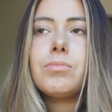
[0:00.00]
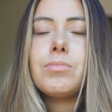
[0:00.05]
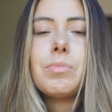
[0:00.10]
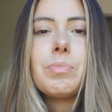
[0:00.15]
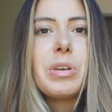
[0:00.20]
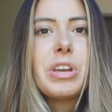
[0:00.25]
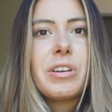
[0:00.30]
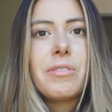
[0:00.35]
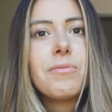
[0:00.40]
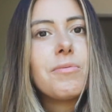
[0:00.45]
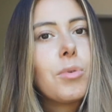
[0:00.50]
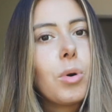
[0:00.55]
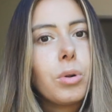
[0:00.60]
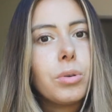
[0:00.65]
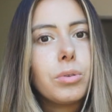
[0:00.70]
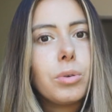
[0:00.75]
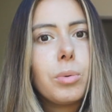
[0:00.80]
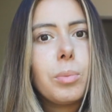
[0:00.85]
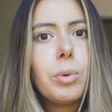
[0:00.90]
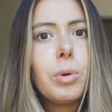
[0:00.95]
being
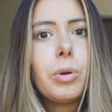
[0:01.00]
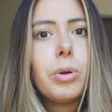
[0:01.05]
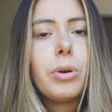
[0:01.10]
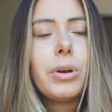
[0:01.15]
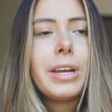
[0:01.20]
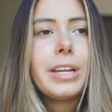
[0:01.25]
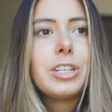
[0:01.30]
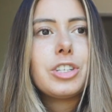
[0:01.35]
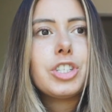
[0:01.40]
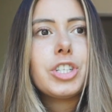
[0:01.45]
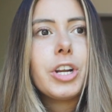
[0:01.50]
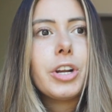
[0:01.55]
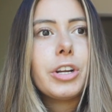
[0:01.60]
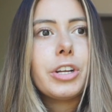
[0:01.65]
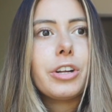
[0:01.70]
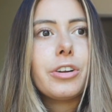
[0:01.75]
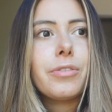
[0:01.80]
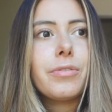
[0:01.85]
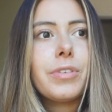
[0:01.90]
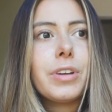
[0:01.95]
vulnerable and
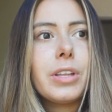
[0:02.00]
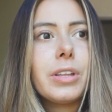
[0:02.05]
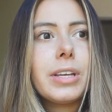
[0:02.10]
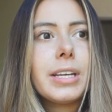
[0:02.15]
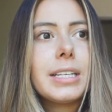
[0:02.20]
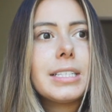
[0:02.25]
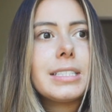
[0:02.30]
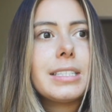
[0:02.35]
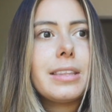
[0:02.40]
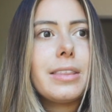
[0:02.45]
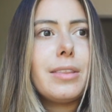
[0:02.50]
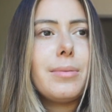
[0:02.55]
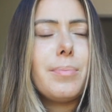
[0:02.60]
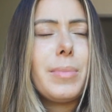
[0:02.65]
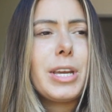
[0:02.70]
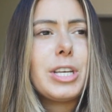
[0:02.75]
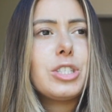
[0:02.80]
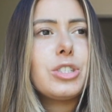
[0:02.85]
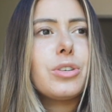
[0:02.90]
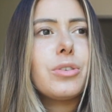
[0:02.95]
sharing your feelings
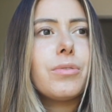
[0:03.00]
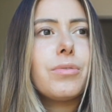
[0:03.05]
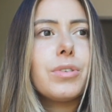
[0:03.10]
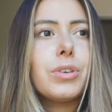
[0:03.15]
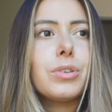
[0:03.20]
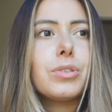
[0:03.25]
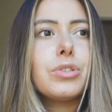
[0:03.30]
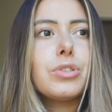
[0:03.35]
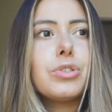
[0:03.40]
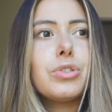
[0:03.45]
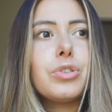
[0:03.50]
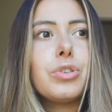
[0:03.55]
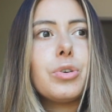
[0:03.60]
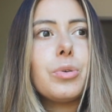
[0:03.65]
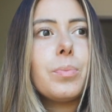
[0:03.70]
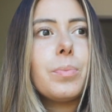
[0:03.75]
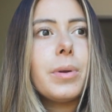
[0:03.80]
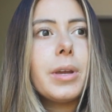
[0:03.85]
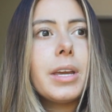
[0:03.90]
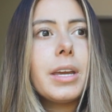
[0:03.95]
makes you feel
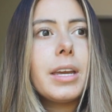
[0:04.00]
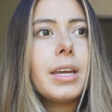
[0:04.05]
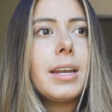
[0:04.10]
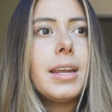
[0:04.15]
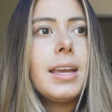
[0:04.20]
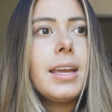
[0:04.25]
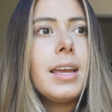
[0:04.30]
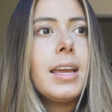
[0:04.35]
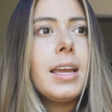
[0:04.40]
stupid